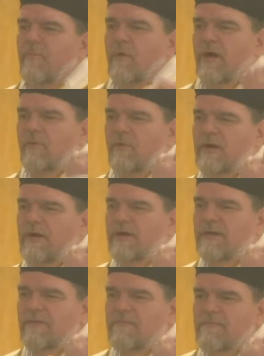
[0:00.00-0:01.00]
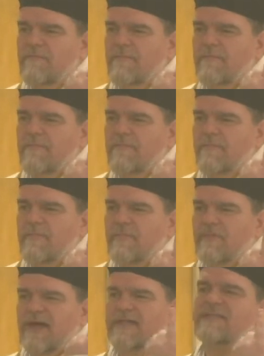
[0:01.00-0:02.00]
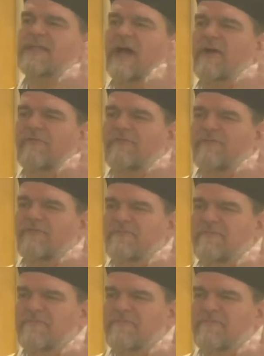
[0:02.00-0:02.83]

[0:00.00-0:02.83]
One word, thyself.